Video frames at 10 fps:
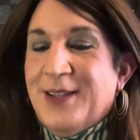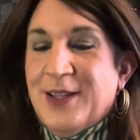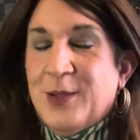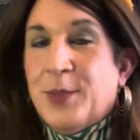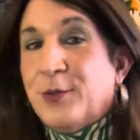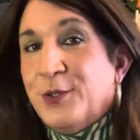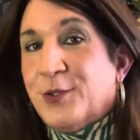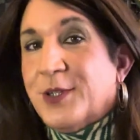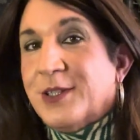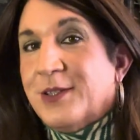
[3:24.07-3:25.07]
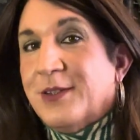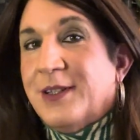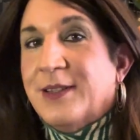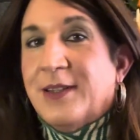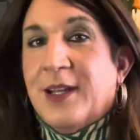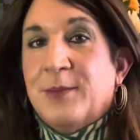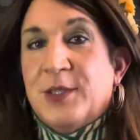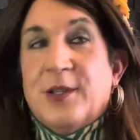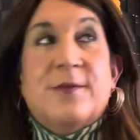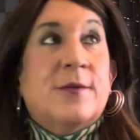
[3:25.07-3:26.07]
you had the post-structuralists like
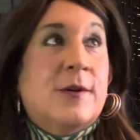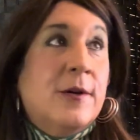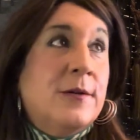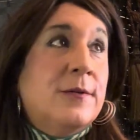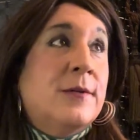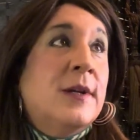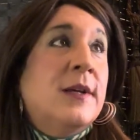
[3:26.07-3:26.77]
Michel Foucault,